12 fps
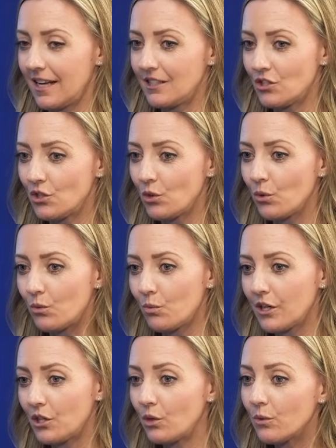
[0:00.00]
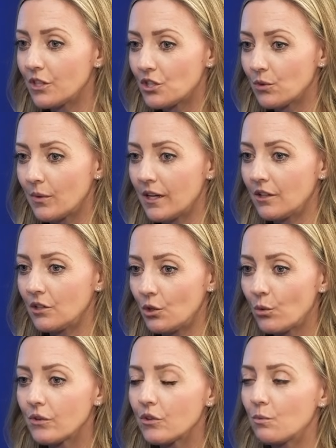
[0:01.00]
It's what you are doing.
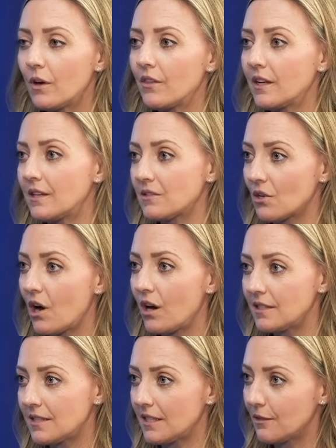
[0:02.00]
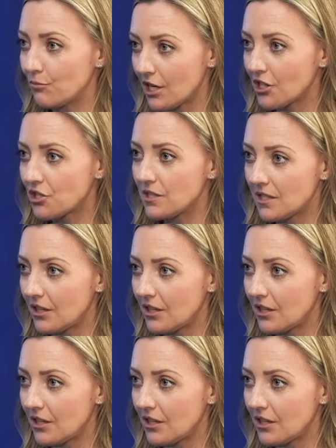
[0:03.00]
You're the one that has caused the objections